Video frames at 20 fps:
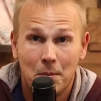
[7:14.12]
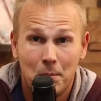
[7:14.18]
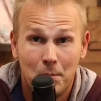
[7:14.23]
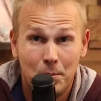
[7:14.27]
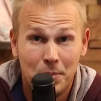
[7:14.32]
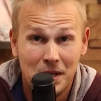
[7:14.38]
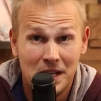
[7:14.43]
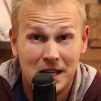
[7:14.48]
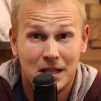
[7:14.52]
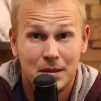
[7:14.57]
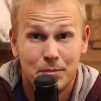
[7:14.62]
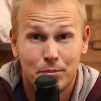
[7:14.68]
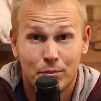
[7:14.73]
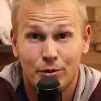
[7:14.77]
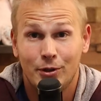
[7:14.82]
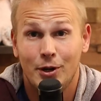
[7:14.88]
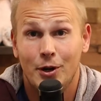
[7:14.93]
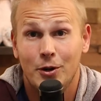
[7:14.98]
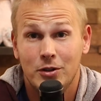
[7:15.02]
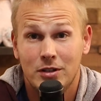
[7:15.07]
big
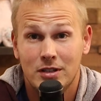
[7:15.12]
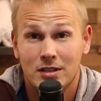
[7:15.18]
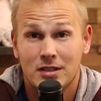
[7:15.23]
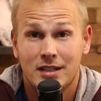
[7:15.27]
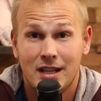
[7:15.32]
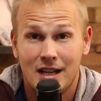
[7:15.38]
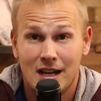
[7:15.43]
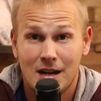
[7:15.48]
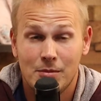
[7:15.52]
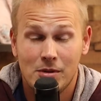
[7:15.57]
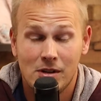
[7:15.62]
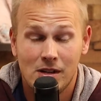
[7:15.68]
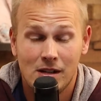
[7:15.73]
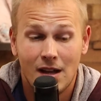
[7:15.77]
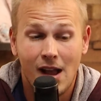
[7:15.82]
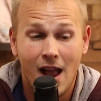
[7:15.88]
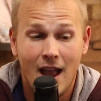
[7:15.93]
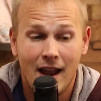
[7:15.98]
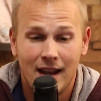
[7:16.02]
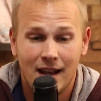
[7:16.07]
pro to this
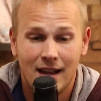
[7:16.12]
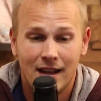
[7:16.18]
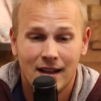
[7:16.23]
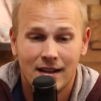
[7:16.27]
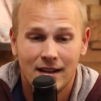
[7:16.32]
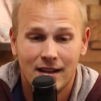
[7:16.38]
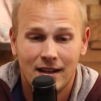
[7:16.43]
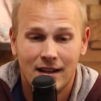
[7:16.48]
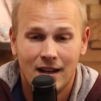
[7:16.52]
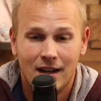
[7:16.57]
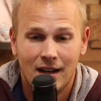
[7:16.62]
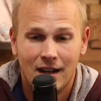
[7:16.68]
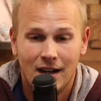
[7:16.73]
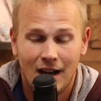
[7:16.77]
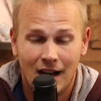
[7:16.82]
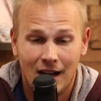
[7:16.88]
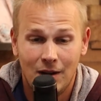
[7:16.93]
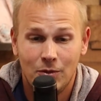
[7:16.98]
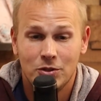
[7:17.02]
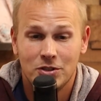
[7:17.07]
camera, and
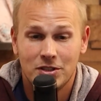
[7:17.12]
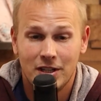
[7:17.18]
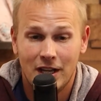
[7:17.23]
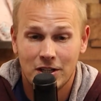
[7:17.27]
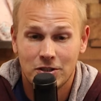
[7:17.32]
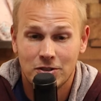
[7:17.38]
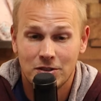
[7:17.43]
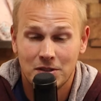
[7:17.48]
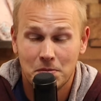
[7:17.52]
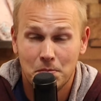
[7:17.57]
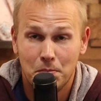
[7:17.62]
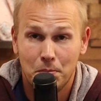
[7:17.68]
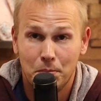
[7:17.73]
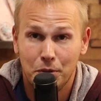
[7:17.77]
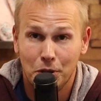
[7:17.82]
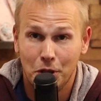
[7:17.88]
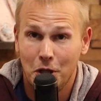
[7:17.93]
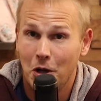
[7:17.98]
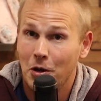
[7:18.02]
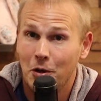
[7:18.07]
I was actually
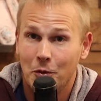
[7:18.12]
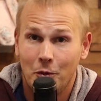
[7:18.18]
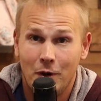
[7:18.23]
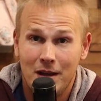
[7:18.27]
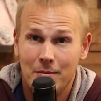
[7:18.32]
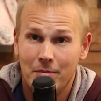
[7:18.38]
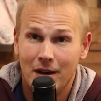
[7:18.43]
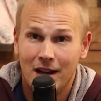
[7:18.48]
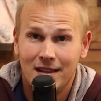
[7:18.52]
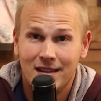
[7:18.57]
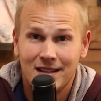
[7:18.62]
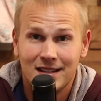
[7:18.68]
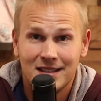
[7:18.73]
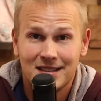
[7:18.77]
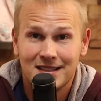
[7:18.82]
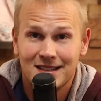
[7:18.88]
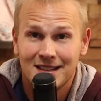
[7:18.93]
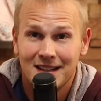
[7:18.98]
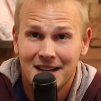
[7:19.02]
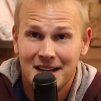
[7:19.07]
blown away by
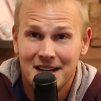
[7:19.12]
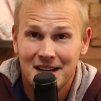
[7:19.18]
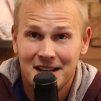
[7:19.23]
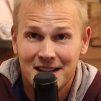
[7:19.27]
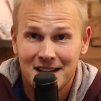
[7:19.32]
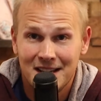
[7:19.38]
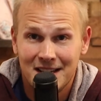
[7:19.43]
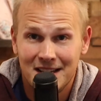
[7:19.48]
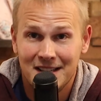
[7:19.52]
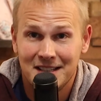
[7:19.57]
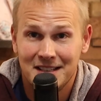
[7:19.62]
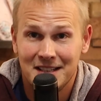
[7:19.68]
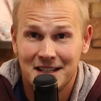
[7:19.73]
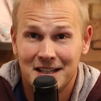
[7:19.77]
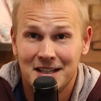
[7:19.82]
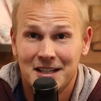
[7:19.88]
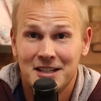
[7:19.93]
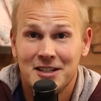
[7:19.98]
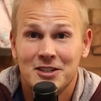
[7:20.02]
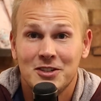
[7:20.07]
this, is
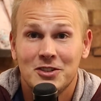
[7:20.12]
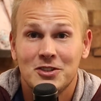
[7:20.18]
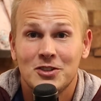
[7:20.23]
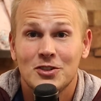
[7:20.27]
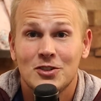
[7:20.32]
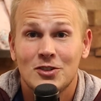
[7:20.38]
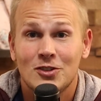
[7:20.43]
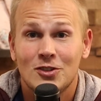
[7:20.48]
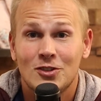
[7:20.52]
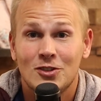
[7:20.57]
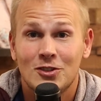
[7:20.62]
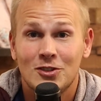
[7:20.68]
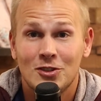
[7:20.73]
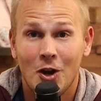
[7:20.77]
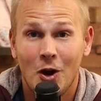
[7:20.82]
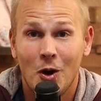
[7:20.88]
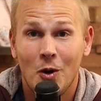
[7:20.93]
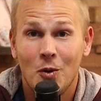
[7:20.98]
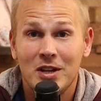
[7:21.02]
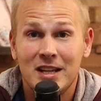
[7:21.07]
it is
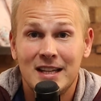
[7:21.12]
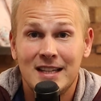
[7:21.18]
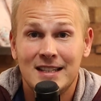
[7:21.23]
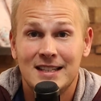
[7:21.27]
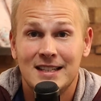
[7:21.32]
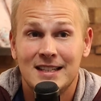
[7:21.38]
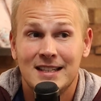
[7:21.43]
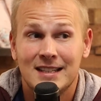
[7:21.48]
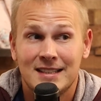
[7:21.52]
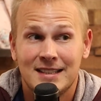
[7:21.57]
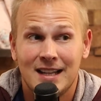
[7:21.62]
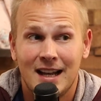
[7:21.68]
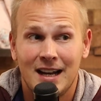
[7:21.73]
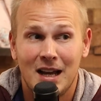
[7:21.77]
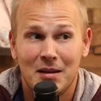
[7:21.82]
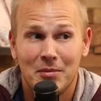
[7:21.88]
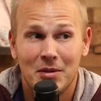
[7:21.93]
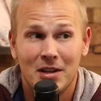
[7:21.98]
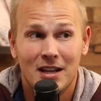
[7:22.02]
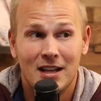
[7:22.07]
so easy to set
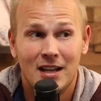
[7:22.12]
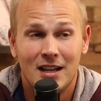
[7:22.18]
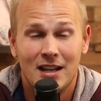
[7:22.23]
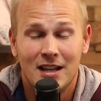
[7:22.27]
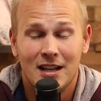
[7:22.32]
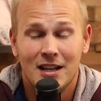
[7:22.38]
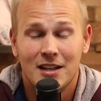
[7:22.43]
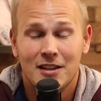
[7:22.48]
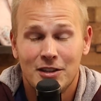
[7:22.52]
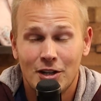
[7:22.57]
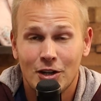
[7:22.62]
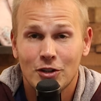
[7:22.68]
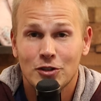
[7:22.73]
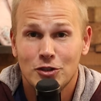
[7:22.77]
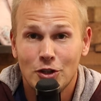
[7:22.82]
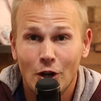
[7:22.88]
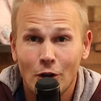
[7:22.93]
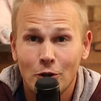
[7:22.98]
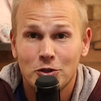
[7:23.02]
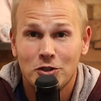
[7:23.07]
up. There's
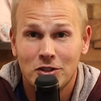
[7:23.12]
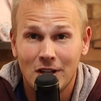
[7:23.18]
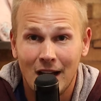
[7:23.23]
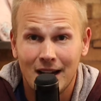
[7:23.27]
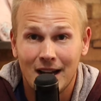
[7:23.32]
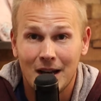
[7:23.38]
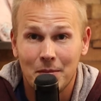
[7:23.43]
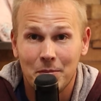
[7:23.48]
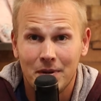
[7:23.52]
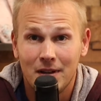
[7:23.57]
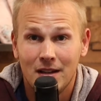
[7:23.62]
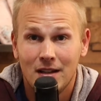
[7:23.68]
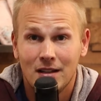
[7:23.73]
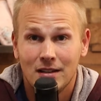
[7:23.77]
no setup.